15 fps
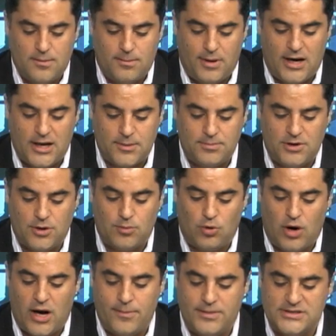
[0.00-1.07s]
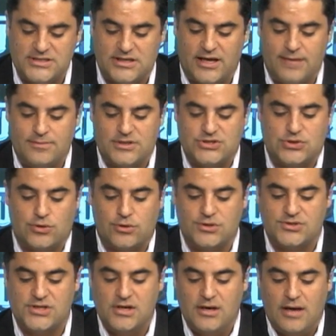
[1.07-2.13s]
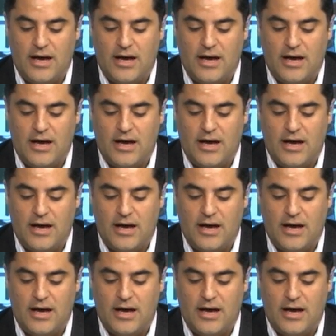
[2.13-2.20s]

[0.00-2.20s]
Mahathir Mohamad's claim that Soros